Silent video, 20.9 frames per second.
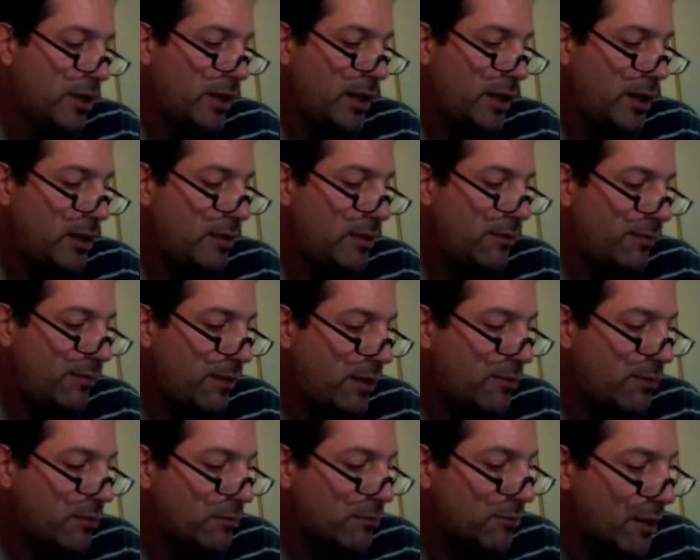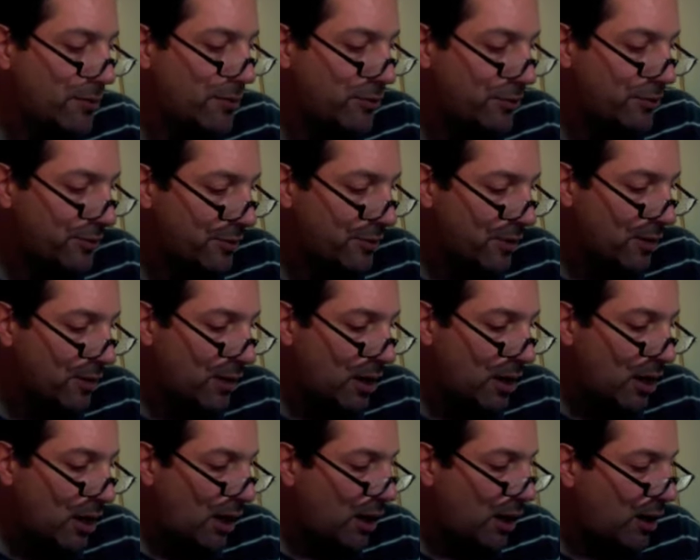in the Federal Register,
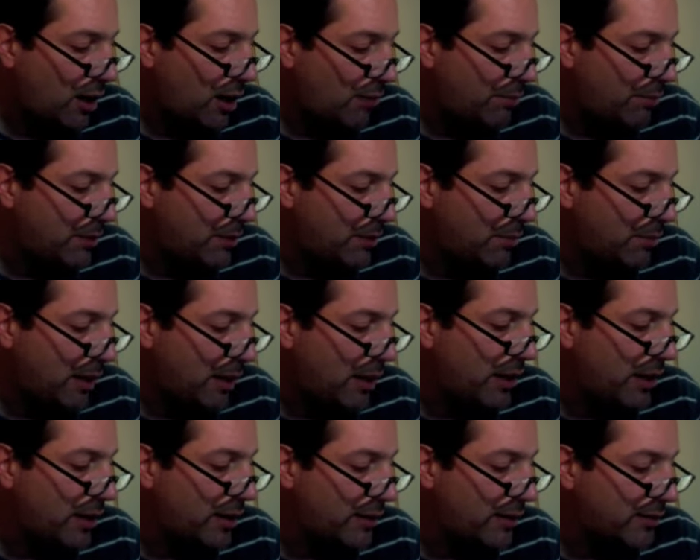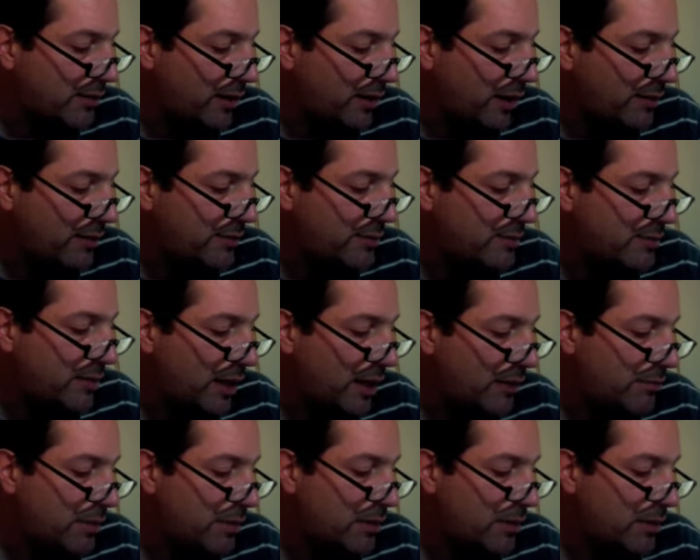accompanied by a concise
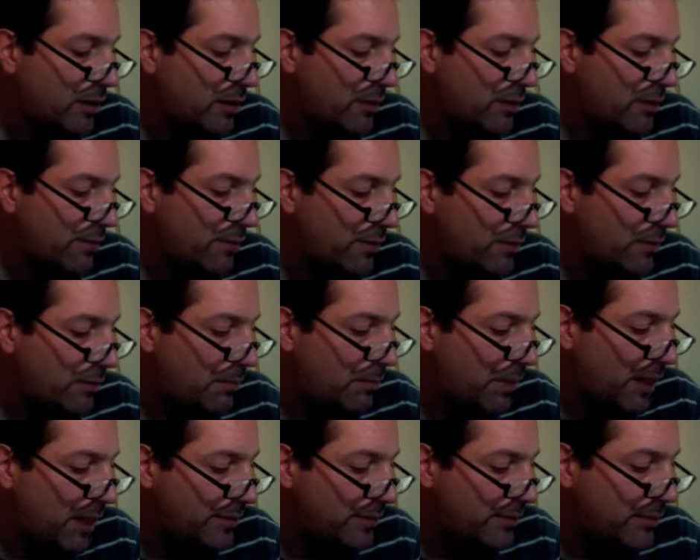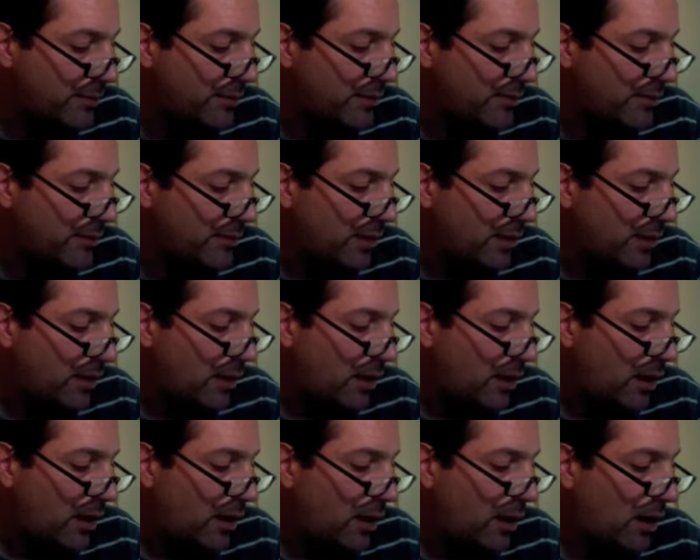statement for the basis
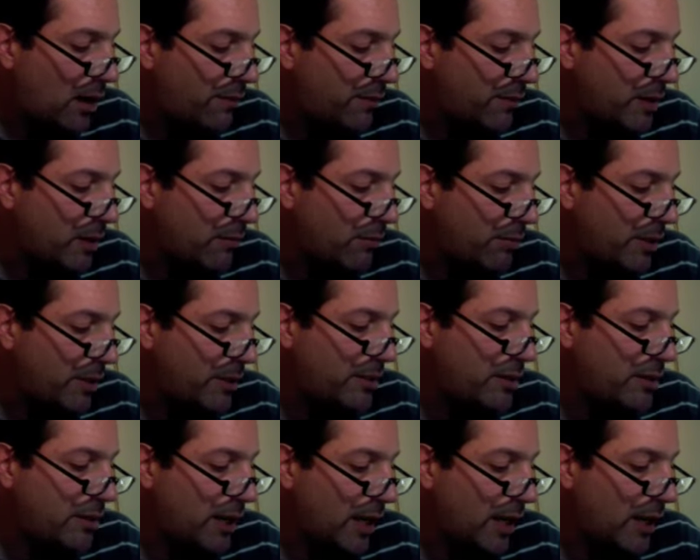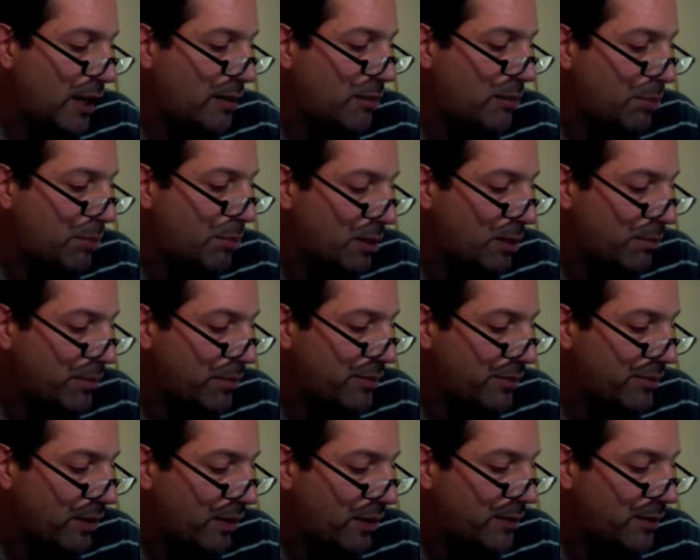of their opinion and the purpose
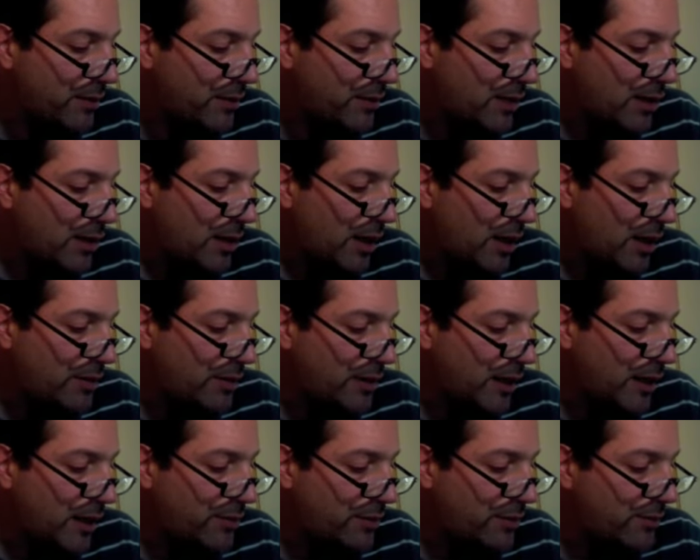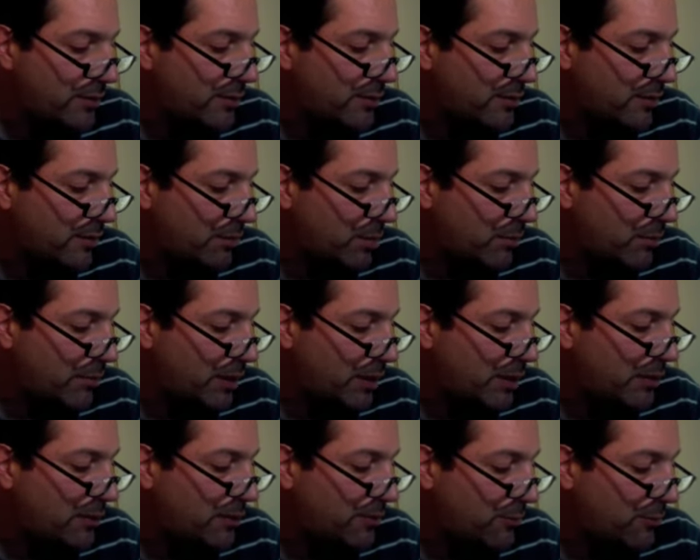of it. And then agencies are
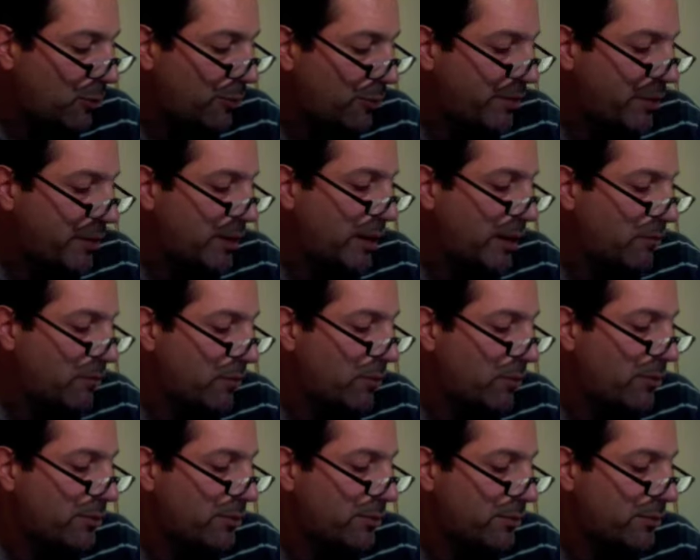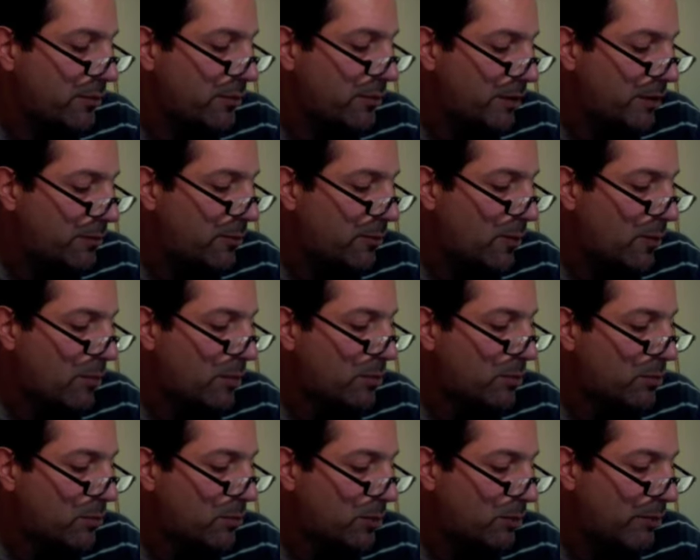permitted to formulate rules through informal
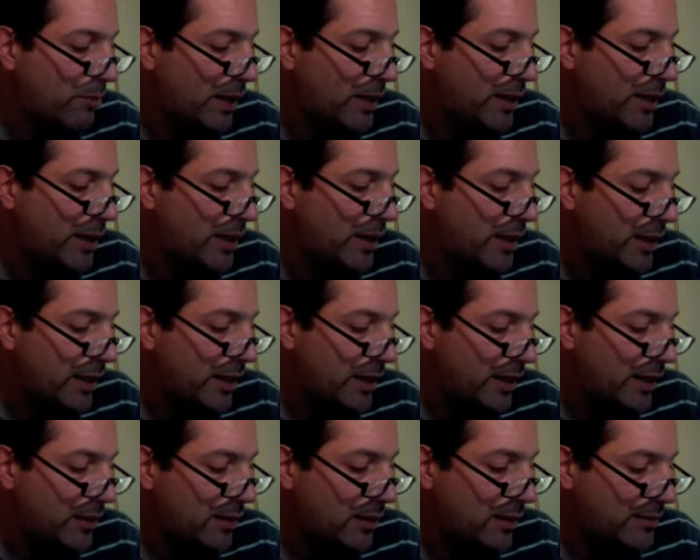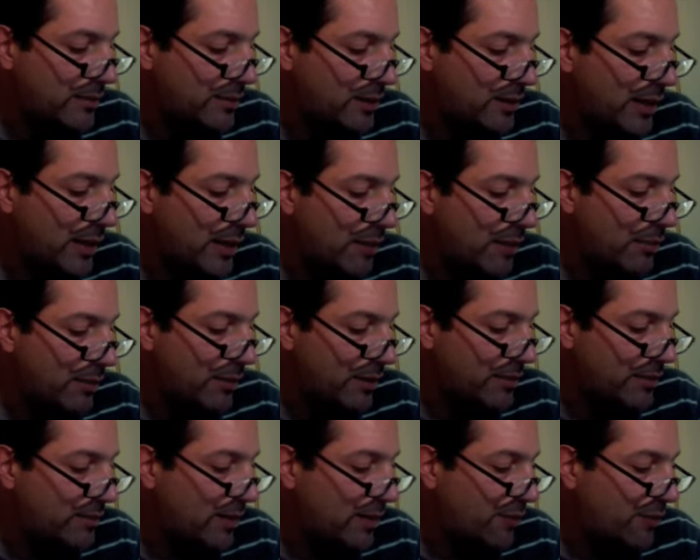rulemaking unless an enabling
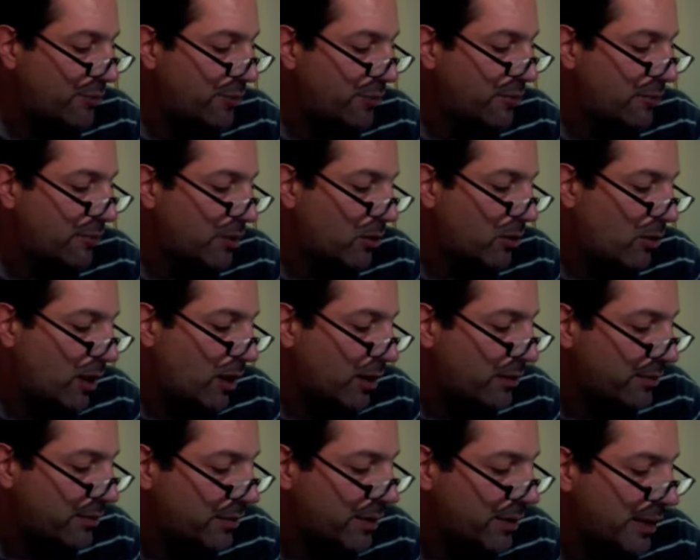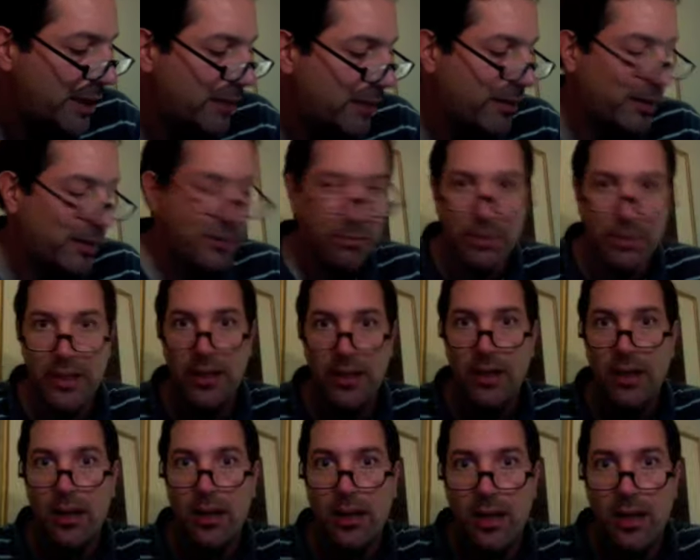statute requires that hearings be
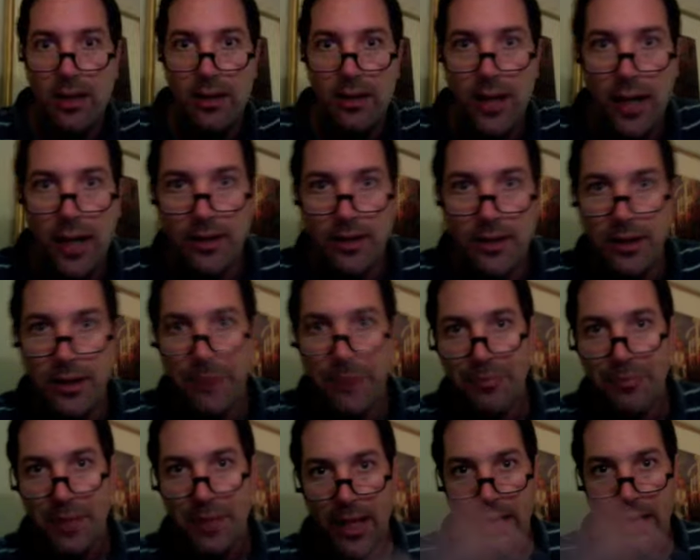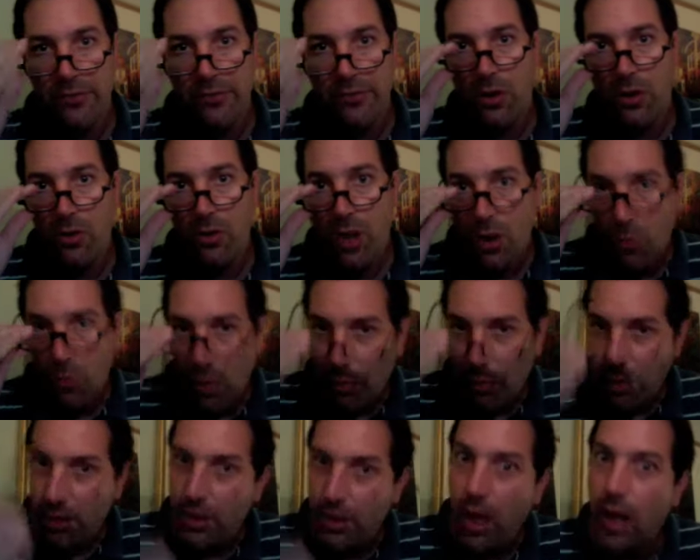conducted. And so when
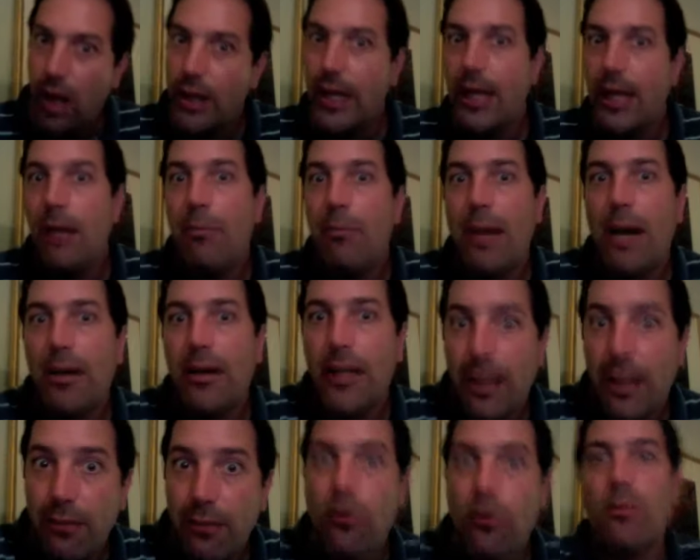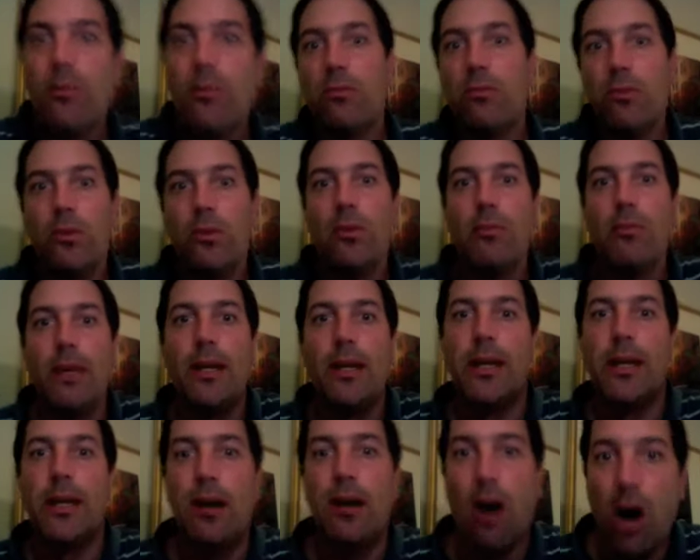we're talking about informal
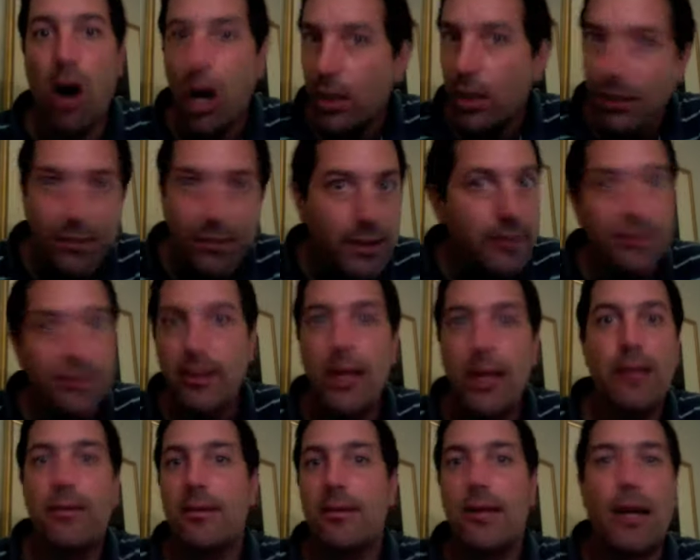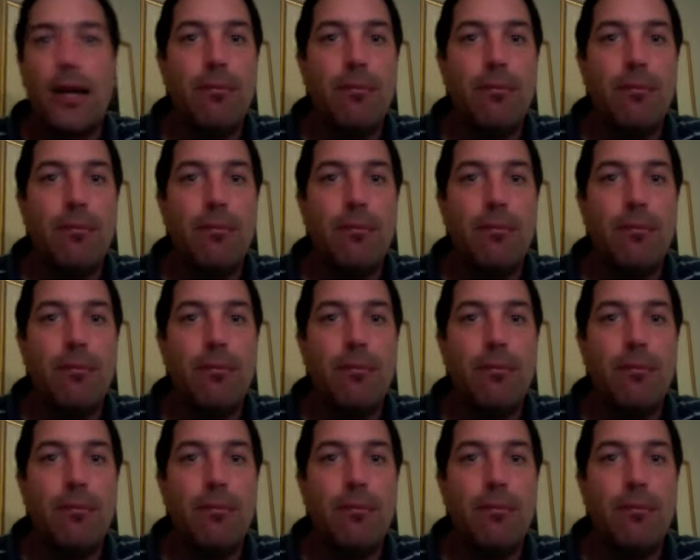rulemaking, all of these things that I